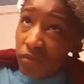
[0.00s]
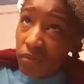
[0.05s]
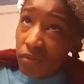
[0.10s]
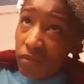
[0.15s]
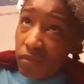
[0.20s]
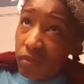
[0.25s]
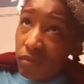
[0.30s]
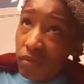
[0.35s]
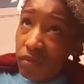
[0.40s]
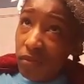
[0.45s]

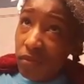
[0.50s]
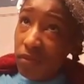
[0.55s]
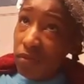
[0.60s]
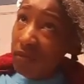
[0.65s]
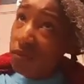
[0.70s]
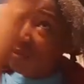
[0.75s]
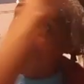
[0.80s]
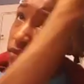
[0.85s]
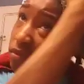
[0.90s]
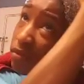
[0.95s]
I look so
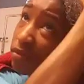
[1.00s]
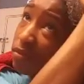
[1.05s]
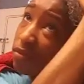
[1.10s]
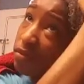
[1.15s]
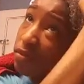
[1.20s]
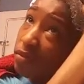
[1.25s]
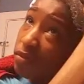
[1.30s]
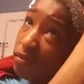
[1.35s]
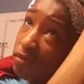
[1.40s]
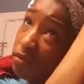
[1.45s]

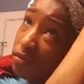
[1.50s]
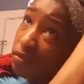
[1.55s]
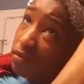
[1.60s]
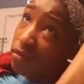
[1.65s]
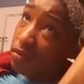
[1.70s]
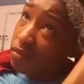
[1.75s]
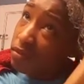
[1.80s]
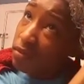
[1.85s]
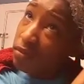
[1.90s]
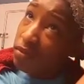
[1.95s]
focused
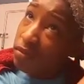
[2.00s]
doing